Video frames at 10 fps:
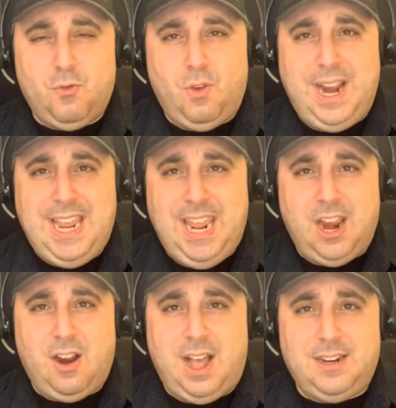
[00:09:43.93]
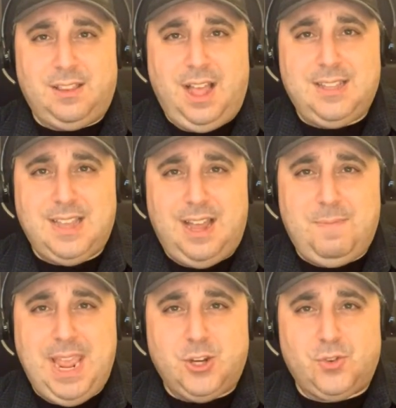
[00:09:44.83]
right here on Locked
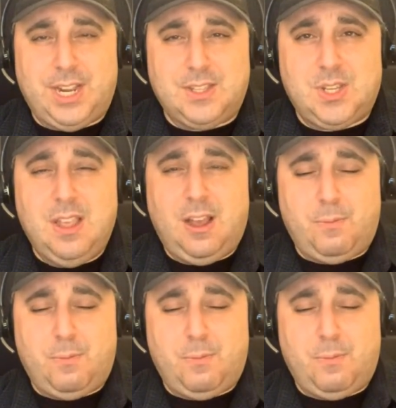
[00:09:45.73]
On Patriots,